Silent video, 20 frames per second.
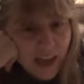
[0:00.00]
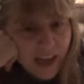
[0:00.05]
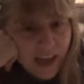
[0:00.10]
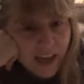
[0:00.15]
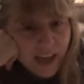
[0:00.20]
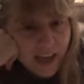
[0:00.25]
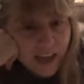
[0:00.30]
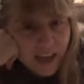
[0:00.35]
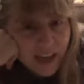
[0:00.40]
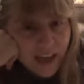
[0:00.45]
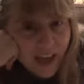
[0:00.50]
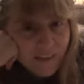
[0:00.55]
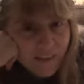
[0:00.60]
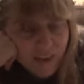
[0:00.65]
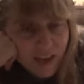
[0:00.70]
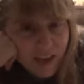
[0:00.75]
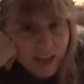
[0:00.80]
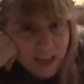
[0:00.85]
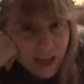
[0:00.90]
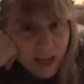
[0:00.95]
at
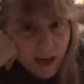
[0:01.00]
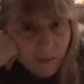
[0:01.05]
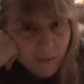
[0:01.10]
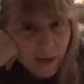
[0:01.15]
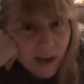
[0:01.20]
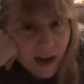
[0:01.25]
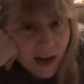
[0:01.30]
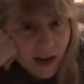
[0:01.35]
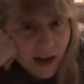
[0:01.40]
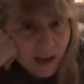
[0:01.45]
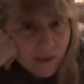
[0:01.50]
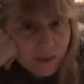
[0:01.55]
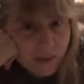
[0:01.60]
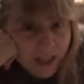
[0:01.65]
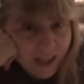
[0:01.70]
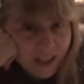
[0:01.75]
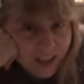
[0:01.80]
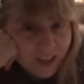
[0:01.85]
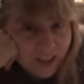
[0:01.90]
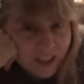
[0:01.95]
that time, I was
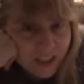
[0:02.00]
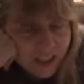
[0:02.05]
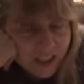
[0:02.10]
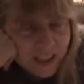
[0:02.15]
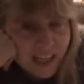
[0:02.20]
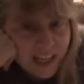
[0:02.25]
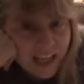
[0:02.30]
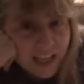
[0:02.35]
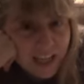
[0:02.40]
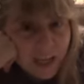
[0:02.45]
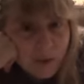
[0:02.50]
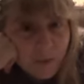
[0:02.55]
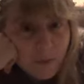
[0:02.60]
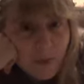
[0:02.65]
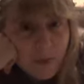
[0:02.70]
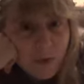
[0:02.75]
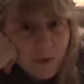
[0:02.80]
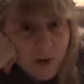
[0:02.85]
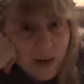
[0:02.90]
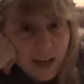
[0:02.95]
actually dating a
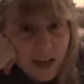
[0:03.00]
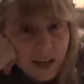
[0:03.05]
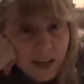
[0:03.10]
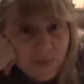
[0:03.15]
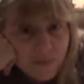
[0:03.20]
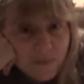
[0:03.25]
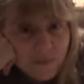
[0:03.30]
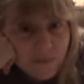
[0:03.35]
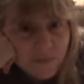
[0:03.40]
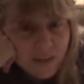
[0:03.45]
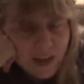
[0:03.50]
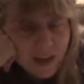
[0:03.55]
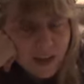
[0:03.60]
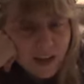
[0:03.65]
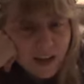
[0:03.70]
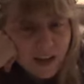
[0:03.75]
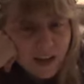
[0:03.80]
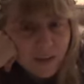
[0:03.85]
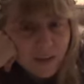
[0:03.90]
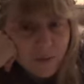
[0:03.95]
boy.
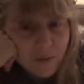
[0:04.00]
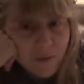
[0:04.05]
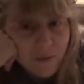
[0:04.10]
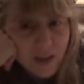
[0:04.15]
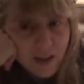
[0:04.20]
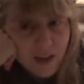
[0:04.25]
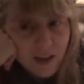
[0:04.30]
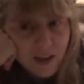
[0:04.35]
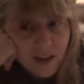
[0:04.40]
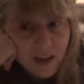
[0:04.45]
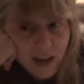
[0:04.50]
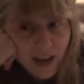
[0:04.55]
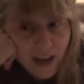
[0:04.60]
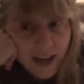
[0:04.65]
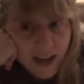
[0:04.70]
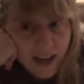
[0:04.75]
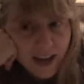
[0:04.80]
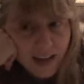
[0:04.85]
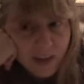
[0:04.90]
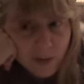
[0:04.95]
I
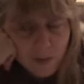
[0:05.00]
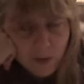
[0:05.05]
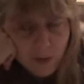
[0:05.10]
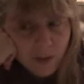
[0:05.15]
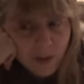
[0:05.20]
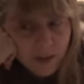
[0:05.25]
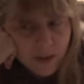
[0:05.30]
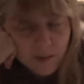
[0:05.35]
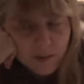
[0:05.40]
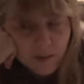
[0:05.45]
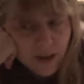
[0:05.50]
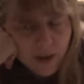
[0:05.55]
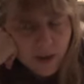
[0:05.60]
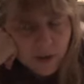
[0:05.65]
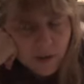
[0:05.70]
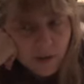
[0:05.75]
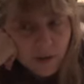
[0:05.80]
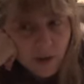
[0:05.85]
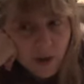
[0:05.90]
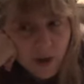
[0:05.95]
had a boy in my
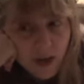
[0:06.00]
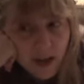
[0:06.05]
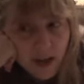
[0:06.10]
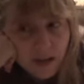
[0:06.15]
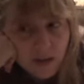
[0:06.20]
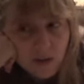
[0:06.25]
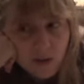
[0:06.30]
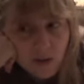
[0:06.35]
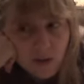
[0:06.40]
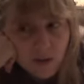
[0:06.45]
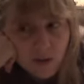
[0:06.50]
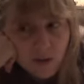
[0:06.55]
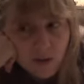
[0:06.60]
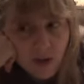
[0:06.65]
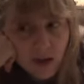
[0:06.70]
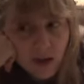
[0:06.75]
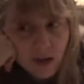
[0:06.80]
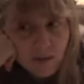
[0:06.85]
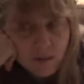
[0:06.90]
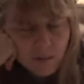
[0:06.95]
own grade who
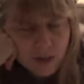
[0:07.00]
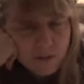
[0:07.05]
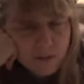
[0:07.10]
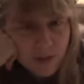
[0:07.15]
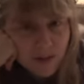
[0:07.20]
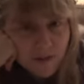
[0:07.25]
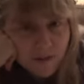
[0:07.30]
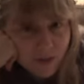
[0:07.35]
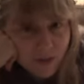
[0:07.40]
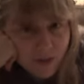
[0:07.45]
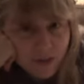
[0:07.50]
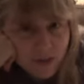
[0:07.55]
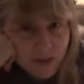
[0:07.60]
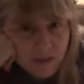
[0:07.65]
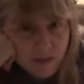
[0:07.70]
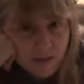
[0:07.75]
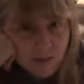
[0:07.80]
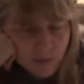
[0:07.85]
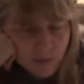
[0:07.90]
was my first